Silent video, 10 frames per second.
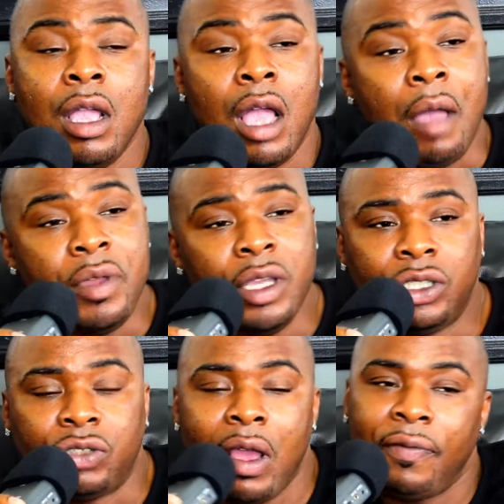I mean,
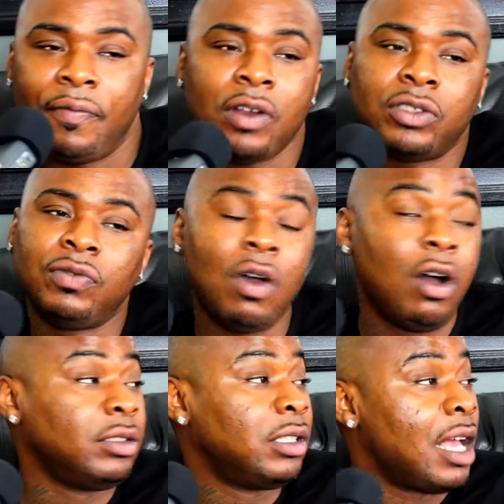first of
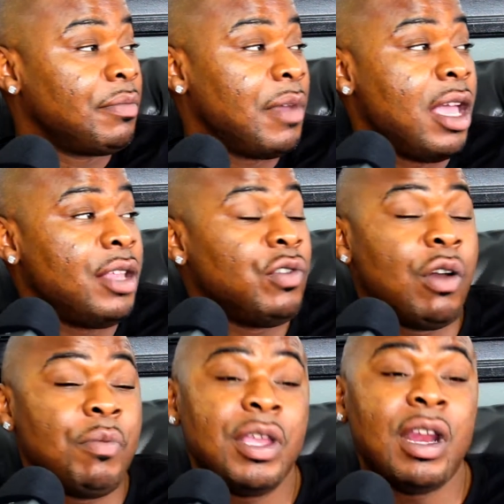all, it's like, man, you
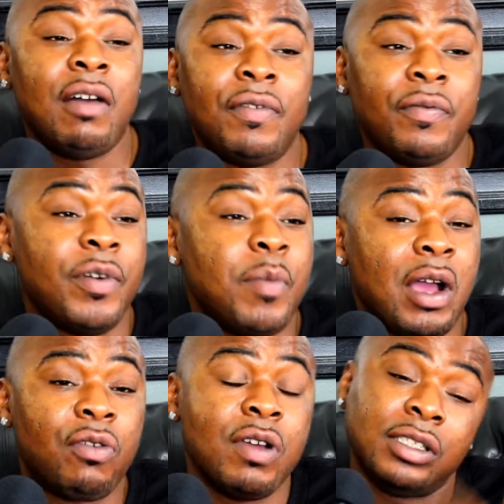know what I mean, for my
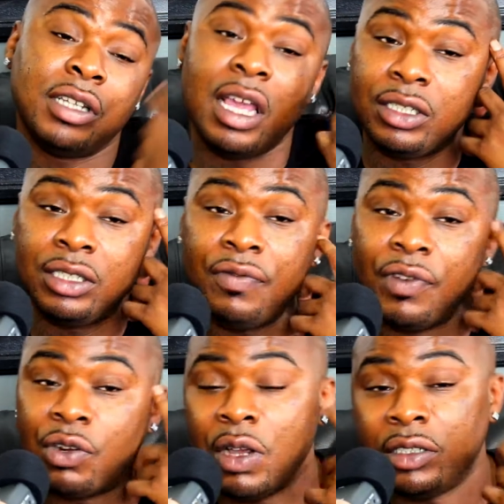Crest legacy, for
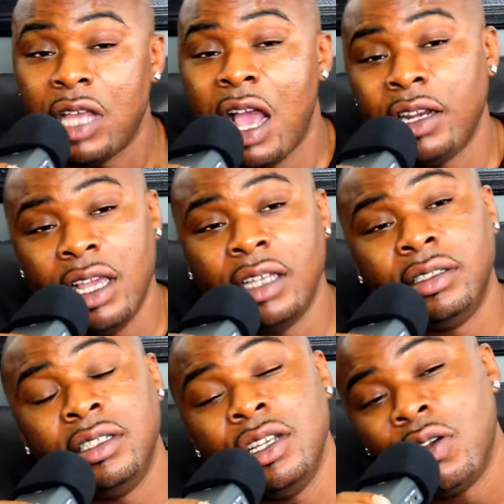the Crest side
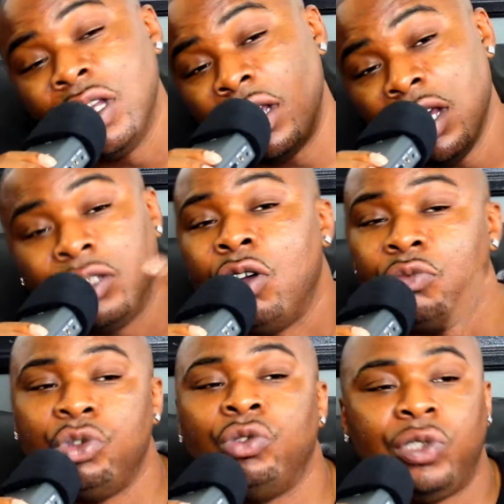legacy, Cutthroat
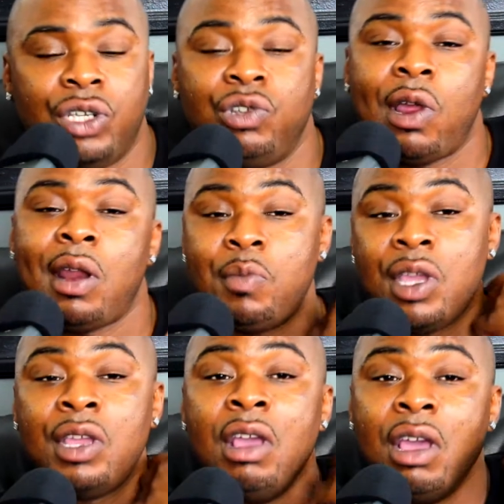Music, you know what I
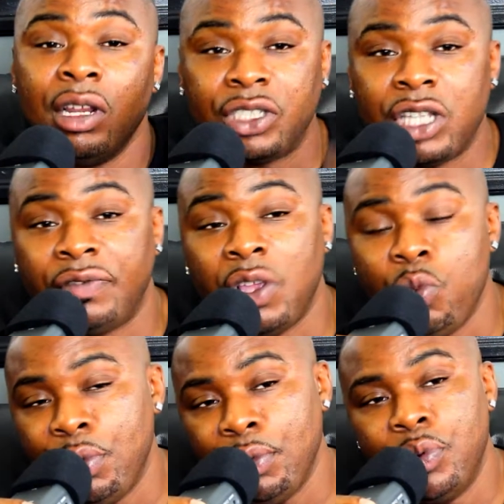mean, the stuff that
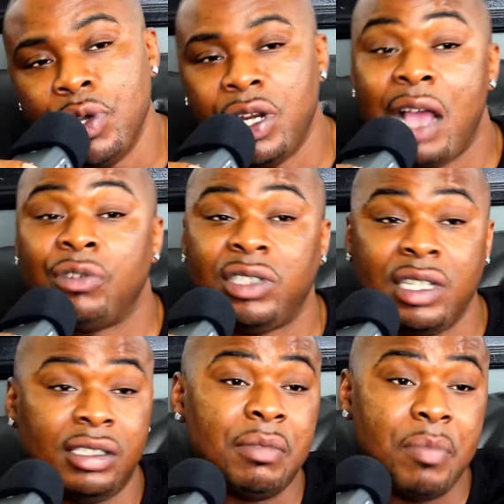we've been putting out
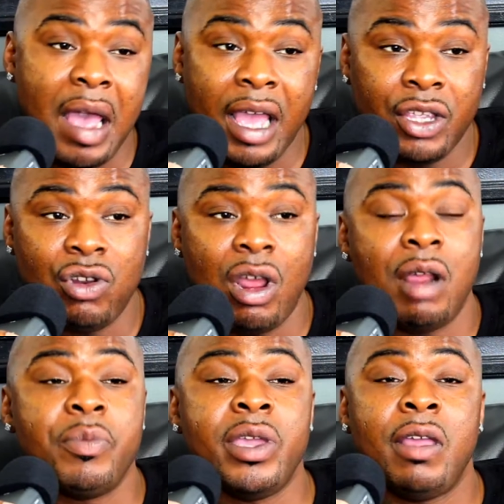since the Mac, you know what I
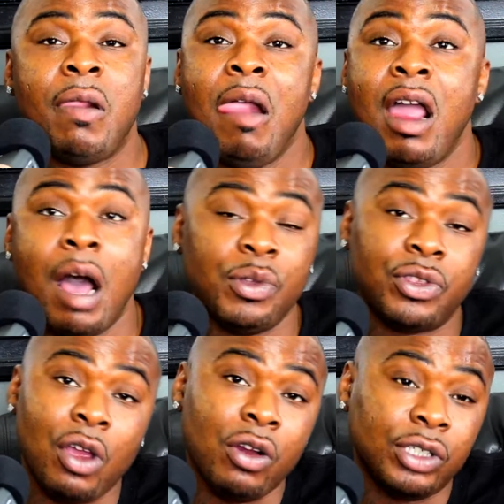mean, I'm a
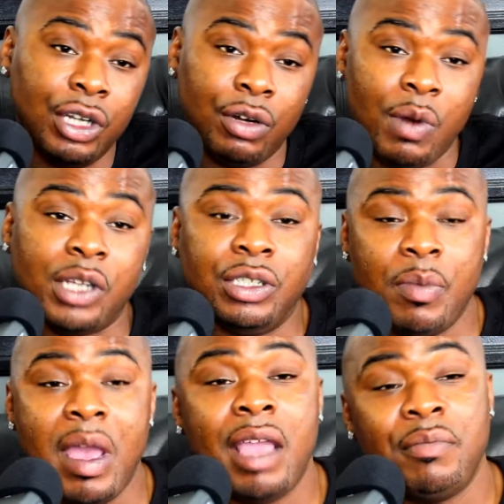third generation
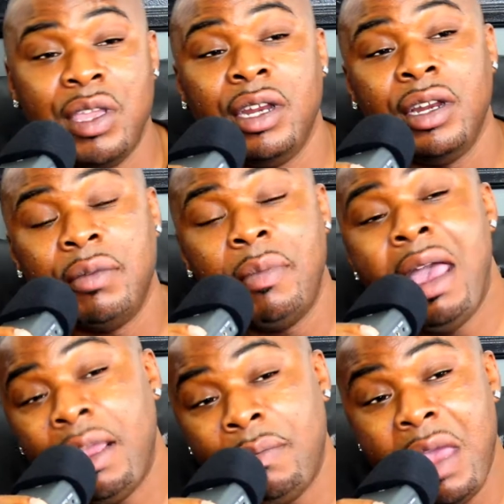Mac, meaning the
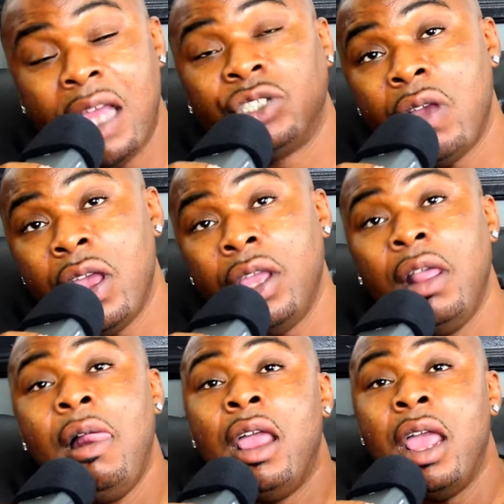Mac Dre,
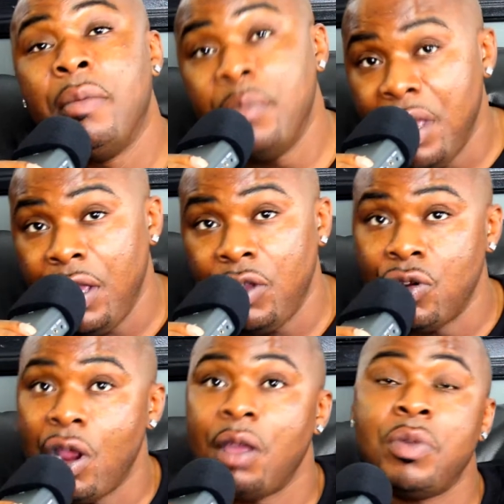and me, you
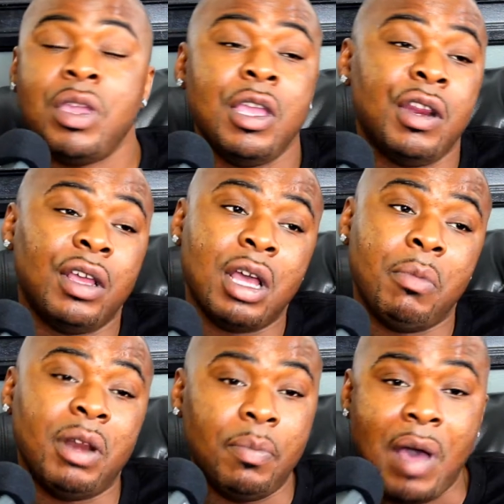know what I mean,
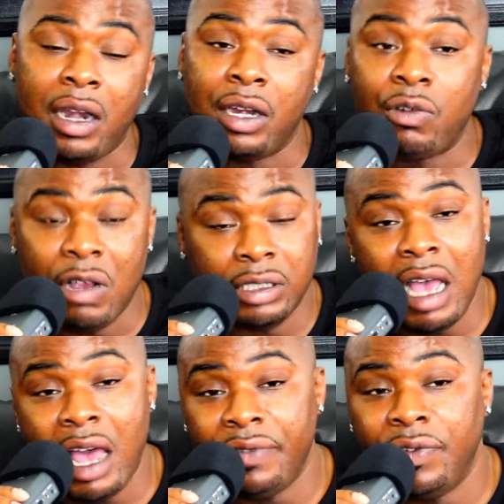coming up out of the Crest
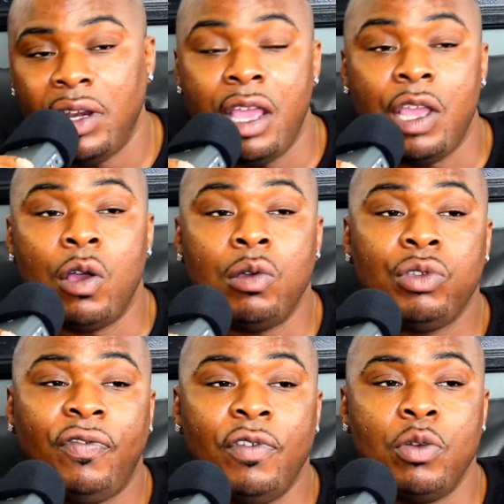side of Vallejo,
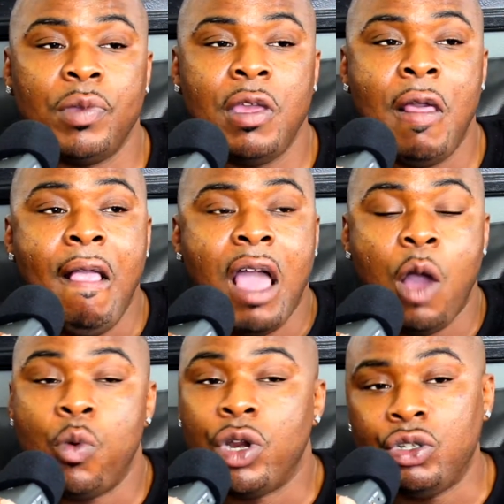you feel me? I
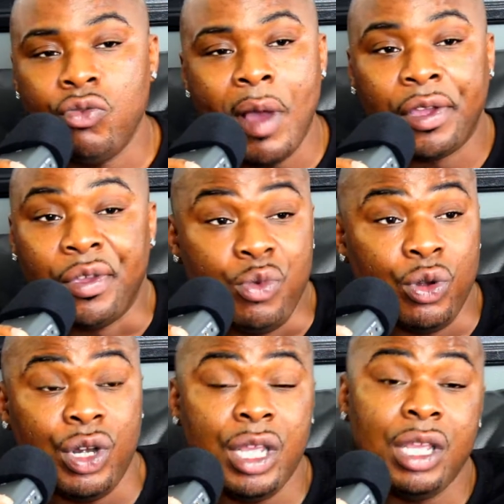want to do my
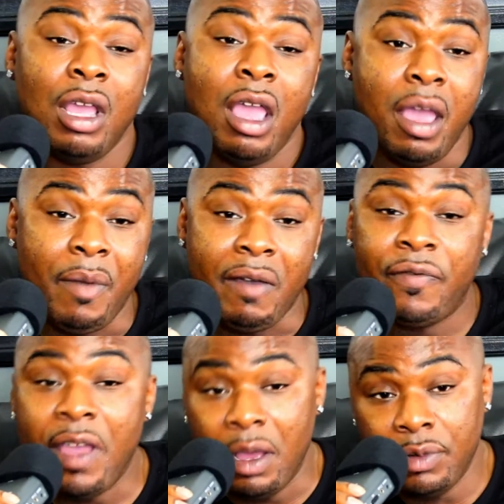community and my
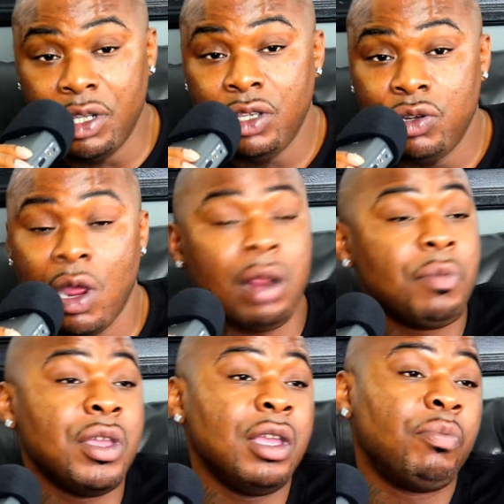family, you know what I
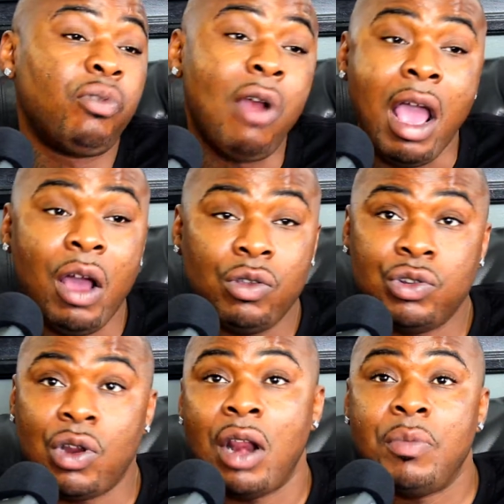mean, proud, you
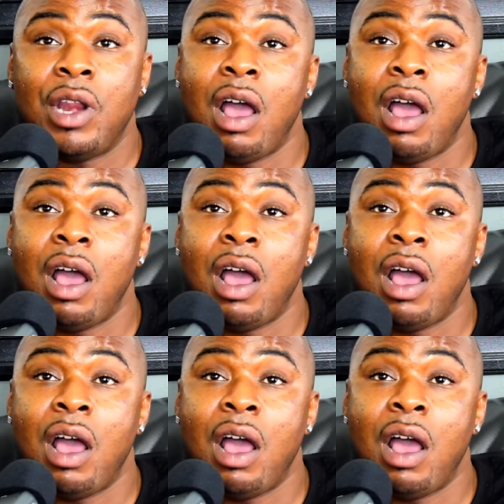know what I mean?